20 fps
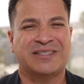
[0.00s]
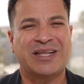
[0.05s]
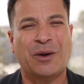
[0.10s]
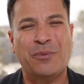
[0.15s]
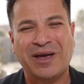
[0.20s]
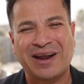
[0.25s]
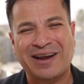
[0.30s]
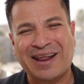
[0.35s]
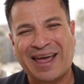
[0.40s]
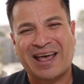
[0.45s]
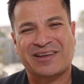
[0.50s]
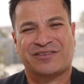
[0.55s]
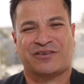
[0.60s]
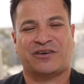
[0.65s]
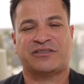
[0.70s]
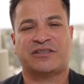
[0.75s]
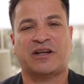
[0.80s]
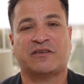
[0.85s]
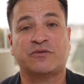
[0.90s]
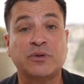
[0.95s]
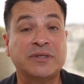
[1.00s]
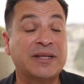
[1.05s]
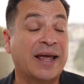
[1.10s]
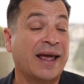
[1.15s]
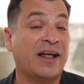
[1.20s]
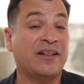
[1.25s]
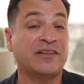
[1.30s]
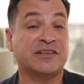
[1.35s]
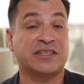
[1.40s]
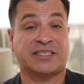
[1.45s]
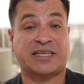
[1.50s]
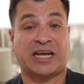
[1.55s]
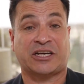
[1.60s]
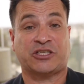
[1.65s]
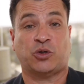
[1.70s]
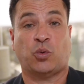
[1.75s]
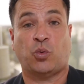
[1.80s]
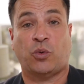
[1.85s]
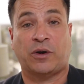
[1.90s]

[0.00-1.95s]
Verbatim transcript: Now we've got to ask ourselves, what the hell is a Section